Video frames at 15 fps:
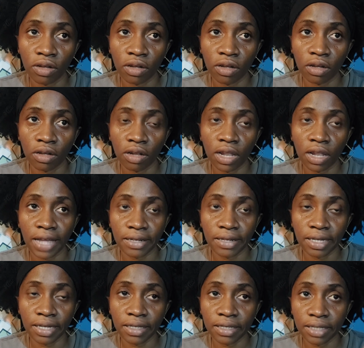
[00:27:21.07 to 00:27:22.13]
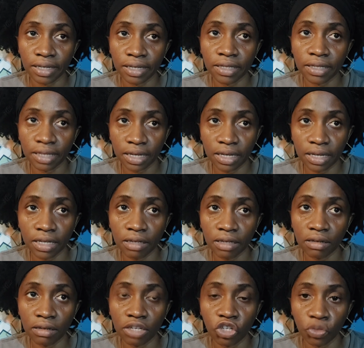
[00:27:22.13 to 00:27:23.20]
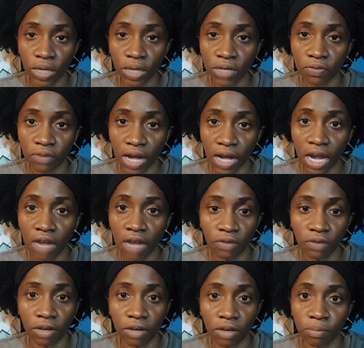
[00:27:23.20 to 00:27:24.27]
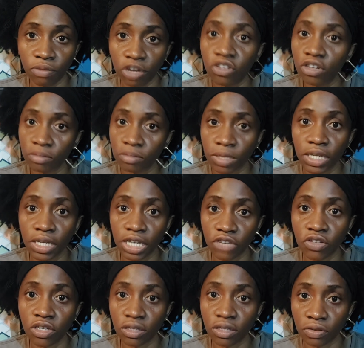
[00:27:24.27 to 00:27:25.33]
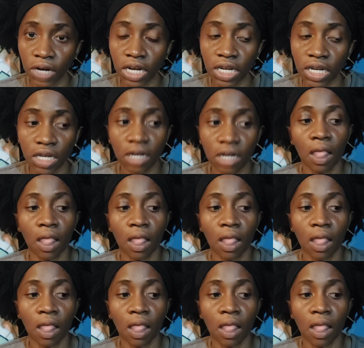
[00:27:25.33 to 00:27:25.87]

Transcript: let's say, 16 to 25, very impressionable ages, right?